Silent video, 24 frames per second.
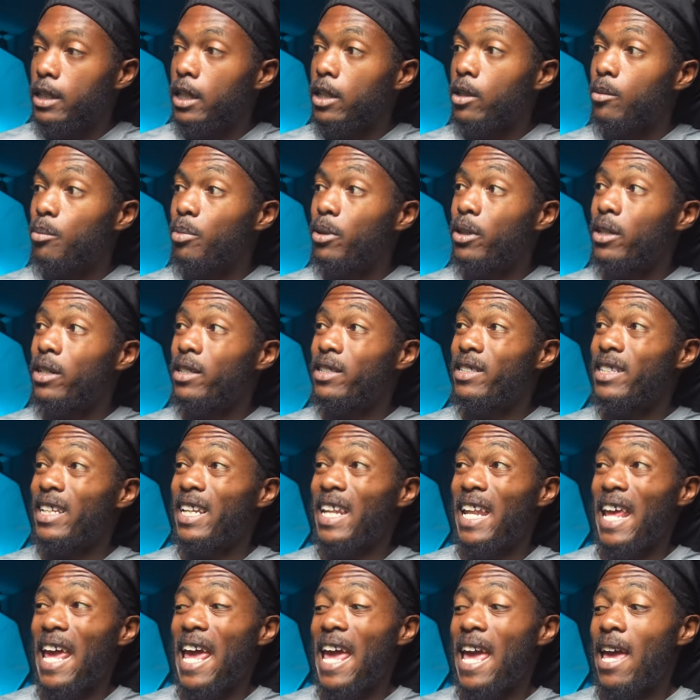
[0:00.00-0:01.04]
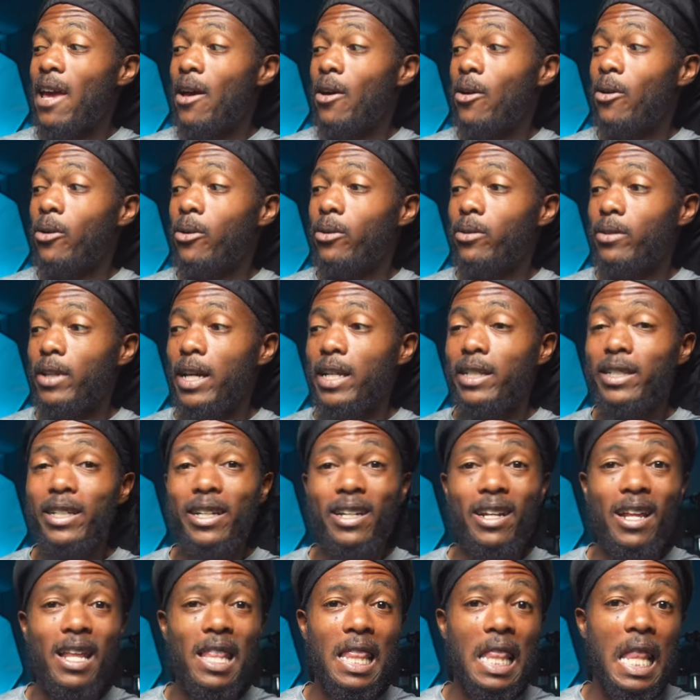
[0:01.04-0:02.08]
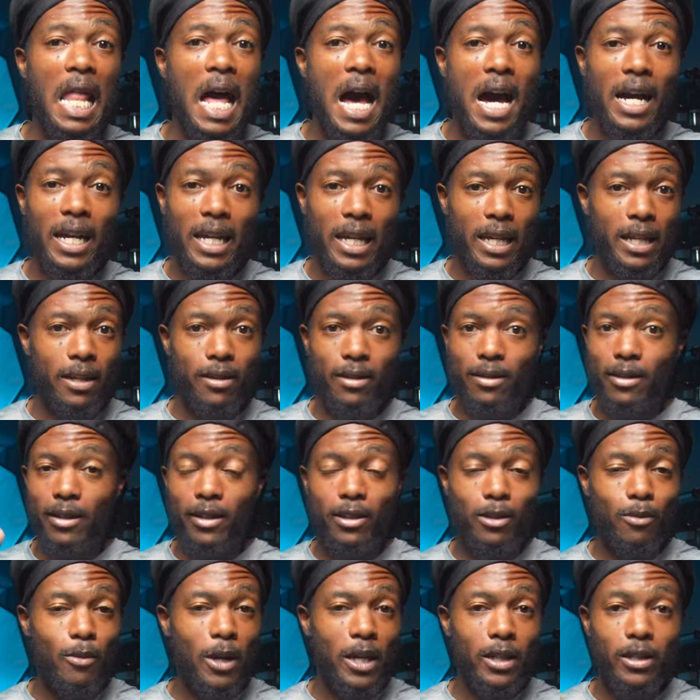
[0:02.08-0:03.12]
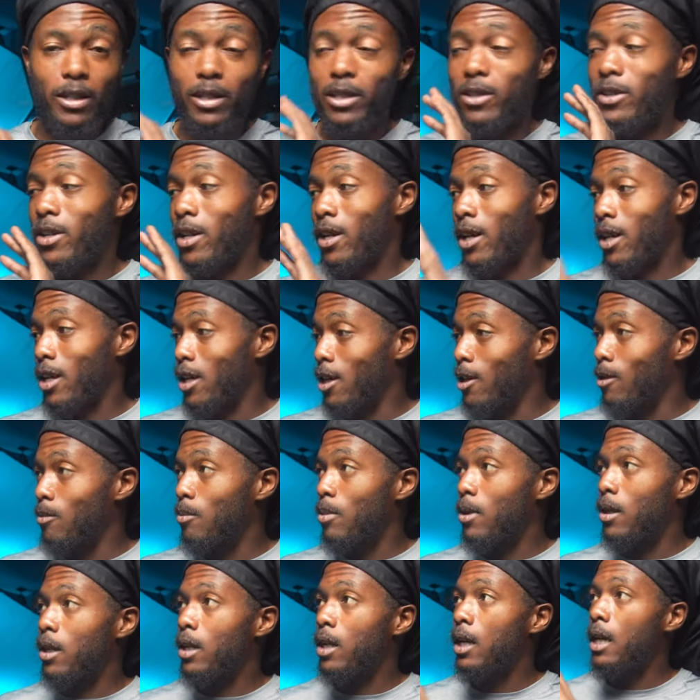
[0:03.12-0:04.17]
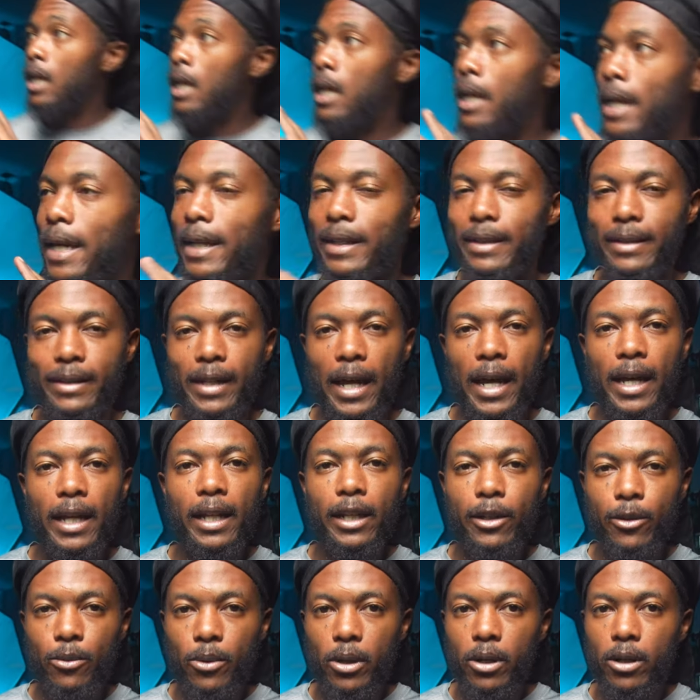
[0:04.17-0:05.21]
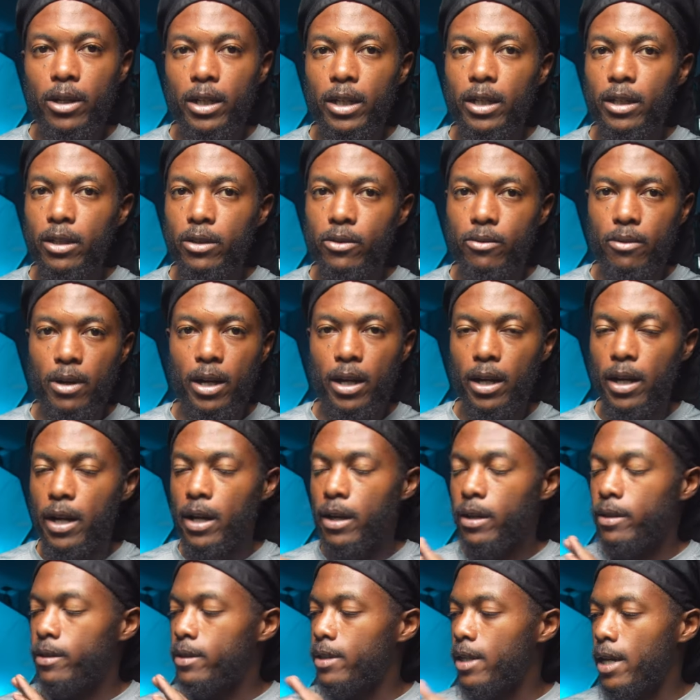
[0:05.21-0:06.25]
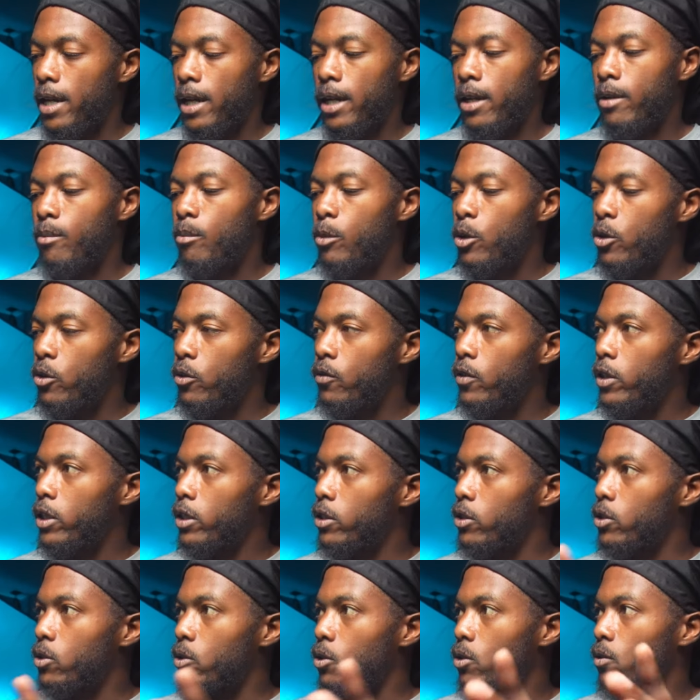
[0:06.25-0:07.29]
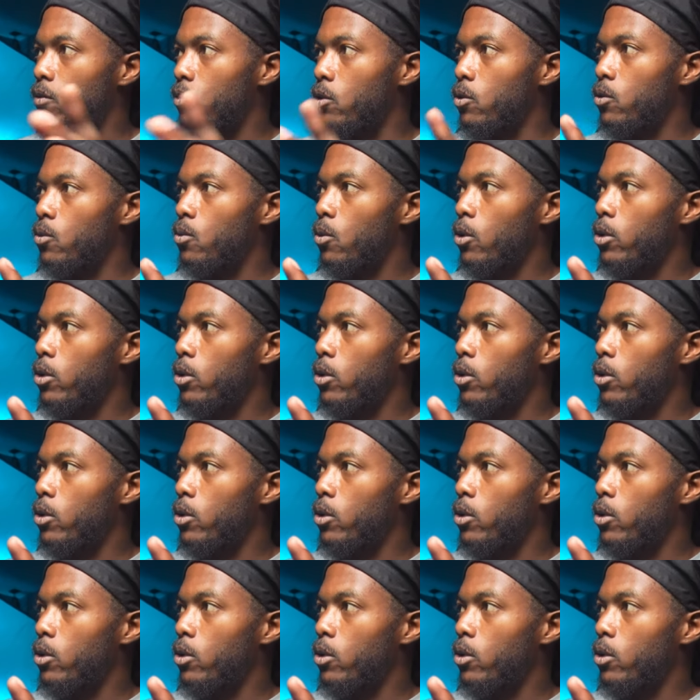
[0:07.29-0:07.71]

gonna put us in L. That's gonna lock it. That's basically gonna keep it exactly where it is right now. It's not gonna move it. So if you